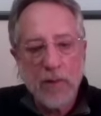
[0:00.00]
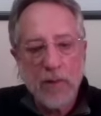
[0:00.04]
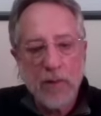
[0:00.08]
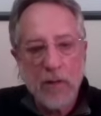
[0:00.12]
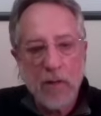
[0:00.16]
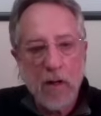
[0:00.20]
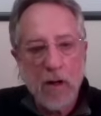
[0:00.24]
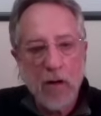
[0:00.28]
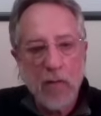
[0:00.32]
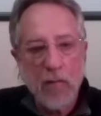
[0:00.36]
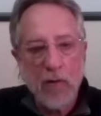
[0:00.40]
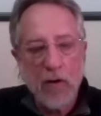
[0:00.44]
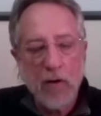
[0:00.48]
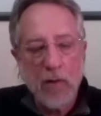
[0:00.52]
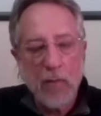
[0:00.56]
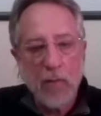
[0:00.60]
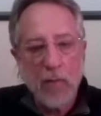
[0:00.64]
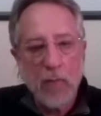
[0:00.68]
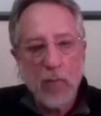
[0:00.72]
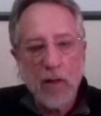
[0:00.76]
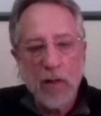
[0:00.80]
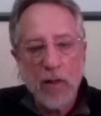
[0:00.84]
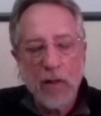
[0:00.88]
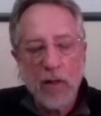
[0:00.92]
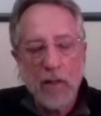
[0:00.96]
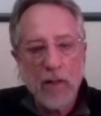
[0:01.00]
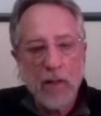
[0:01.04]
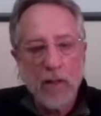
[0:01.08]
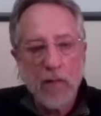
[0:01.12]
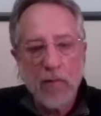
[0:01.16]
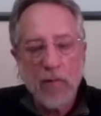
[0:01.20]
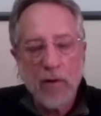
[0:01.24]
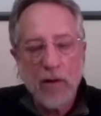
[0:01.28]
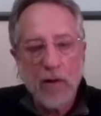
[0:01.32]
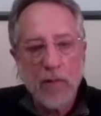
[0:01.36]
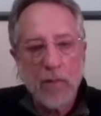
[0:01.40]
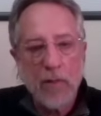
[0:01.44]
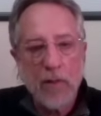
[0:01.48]
It covered up. What did it
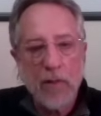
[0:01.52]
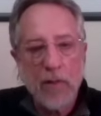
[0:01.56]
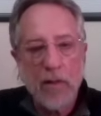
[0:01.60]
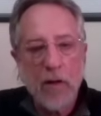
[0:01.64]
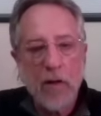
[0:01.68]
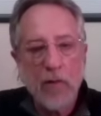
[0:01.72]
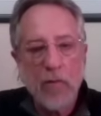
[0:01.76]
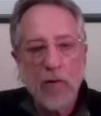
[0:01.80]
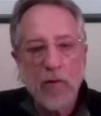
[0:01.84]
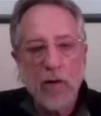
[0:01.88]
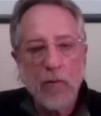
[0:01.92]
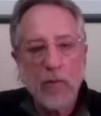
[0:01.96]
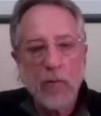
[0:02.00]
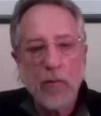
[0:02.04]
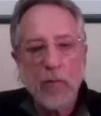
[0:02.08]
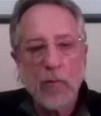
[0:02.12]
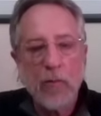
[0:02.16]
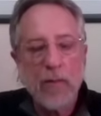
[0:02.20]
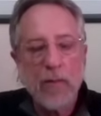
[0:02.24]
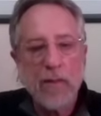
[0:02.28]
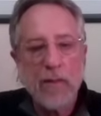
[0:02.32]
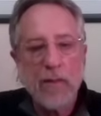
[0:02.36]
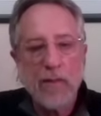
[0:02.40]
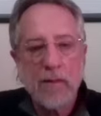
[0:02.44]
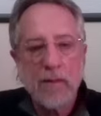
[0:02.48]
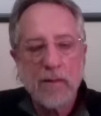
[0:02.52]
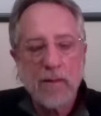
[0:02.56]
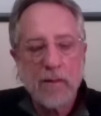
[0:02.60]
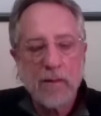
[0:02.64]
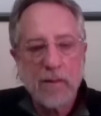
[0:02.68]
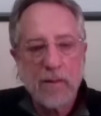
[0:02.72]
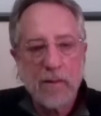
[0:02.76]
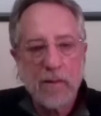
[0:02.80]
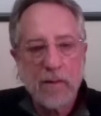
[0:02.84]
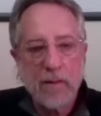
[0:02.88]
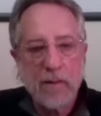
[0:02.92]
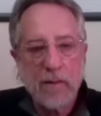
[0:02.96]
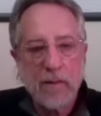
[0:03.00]
cover up? It covered up your presence.
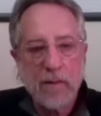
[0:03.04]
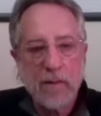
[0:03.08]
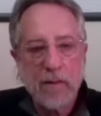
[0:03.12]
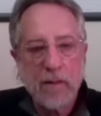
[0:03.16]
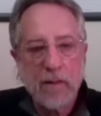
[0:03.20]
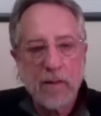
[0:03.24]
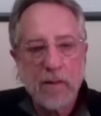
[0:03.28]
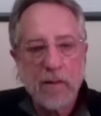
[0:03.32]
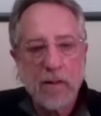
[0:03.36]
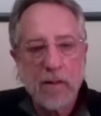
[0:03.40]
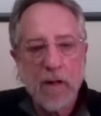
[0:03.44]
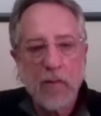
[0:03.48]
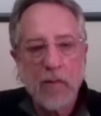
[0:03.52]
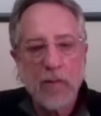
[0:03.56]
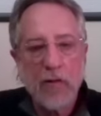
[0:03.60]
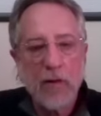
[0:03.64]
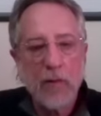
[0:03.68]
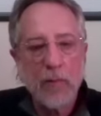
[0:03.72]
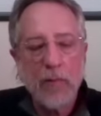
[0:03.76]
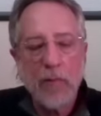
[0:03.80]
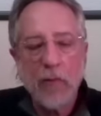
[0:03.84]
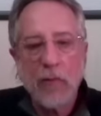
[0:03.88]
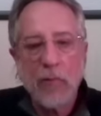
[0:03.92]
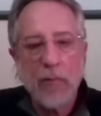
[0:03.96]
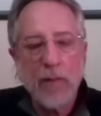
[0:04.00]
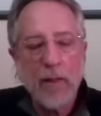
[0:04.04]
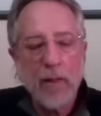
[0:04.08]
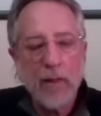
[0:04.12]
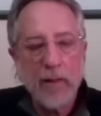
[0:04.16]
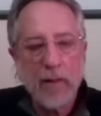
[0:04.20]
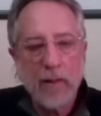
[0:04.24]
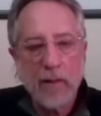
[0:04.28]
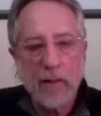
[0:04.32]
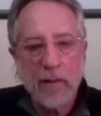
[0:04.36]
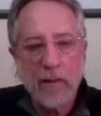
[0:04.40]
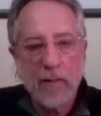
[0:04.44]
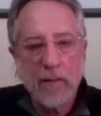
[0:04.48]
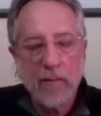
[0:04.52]
It's covered up your
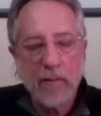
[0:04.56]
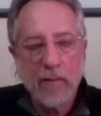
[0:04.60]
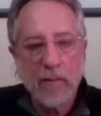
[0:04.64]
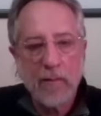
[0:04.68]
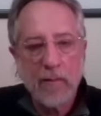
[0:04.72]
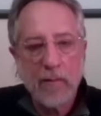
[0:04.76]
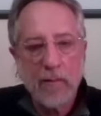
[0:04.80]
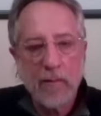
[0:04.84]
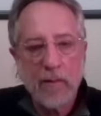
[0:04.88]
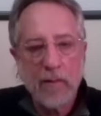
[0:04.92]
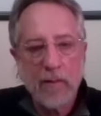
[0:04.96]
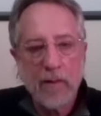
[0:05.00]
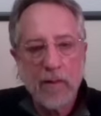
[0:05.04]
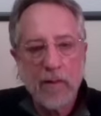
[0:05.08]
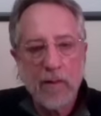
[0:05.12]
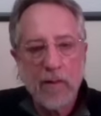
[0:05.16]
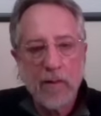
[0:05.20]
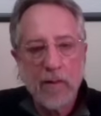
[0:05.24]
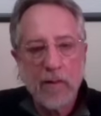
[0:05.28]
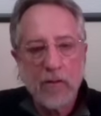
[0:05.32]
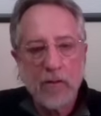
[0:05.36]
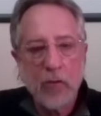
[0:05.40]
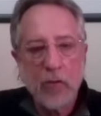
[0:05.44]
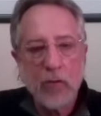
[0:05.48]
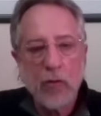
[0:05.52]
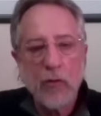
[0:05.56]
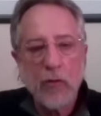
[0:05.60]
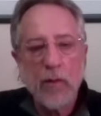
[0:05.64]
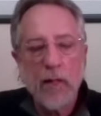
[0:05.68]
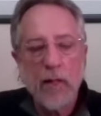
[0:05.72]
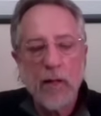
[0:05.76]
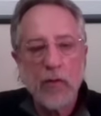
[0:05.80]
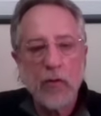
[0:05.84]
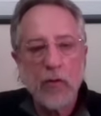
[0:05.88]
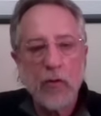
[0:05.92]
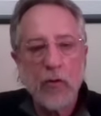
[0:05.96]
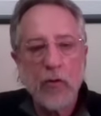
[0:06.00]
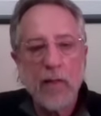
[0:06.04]
being. So you
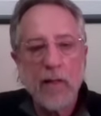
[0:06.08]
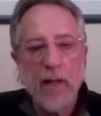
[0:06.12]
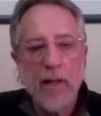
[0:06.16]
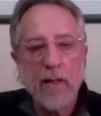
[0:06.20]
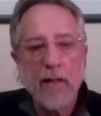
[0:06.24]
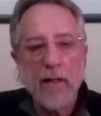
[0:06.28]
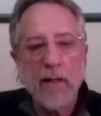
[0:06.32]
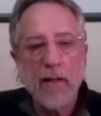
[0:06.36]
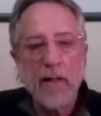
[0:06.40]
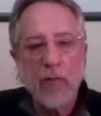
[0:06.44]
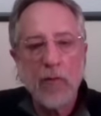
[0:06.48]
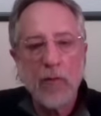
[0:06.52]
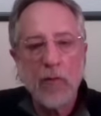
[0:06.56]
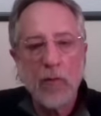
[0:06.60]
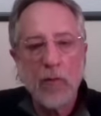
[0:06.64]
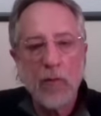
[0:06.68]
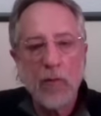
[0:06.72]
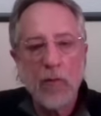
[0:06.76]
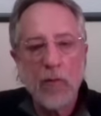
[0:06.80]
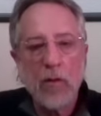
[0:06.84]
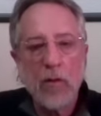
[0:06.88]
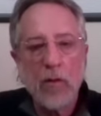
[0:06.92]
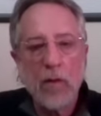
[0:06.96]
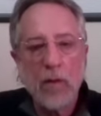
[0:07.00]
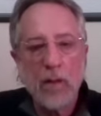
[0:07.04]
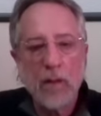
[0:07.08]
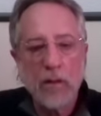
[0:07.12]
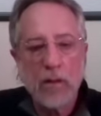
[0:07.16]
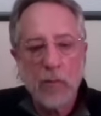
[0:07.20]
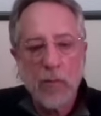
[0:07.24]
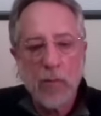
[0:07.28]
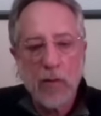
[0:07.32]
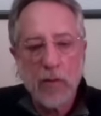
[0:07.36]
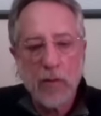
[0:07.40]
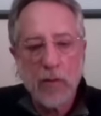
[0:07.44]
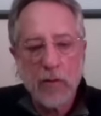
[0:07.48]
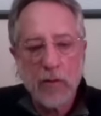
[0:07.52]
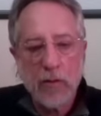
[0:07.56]
can't you can't have full
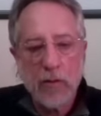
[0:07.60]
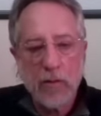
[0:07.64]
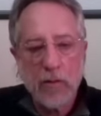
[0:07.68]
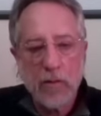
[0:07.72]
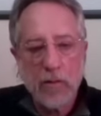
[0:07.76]
expression.